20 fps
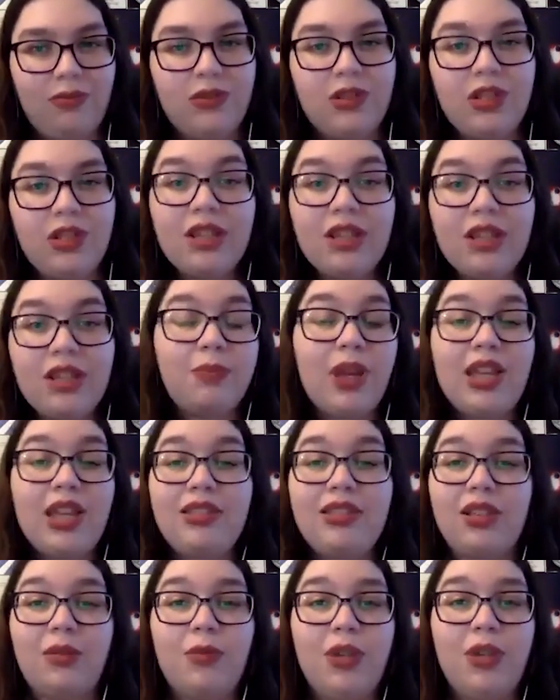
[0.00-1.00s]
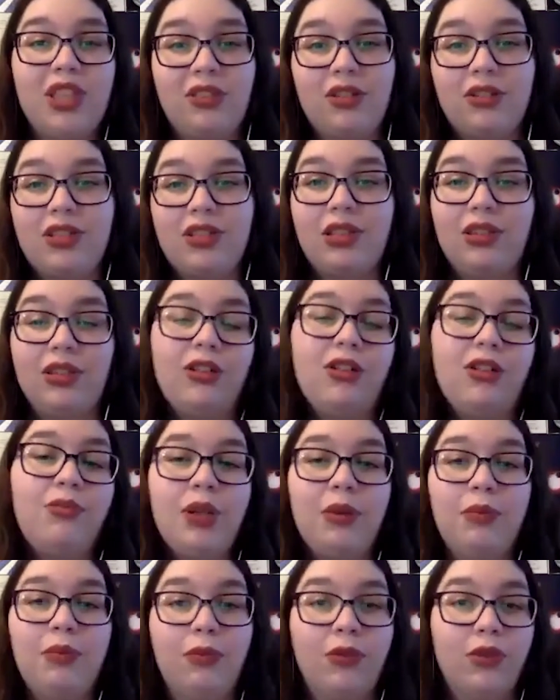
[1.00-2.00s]
just based on whether there's a little
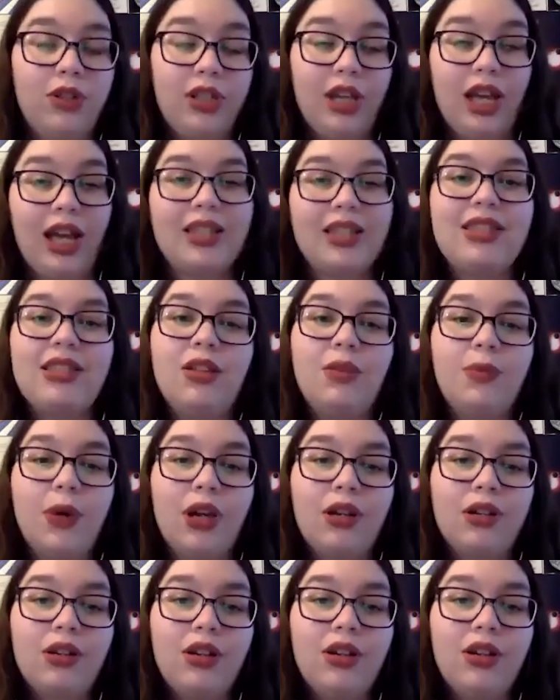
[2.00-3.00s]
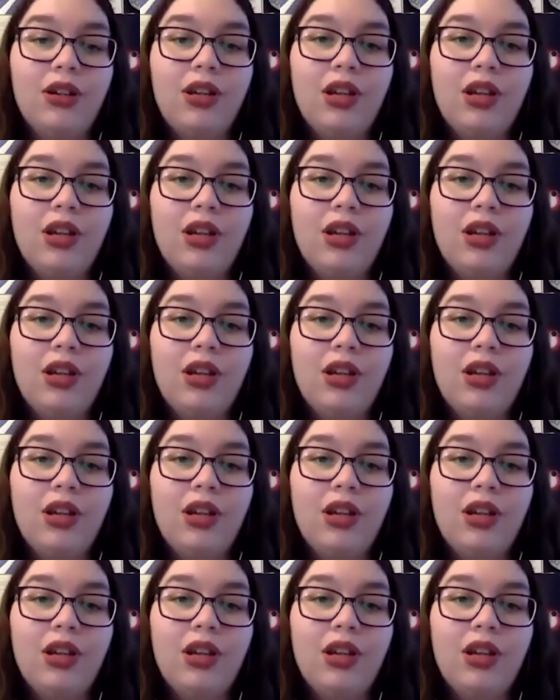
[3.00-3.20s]
bit more gas in the water,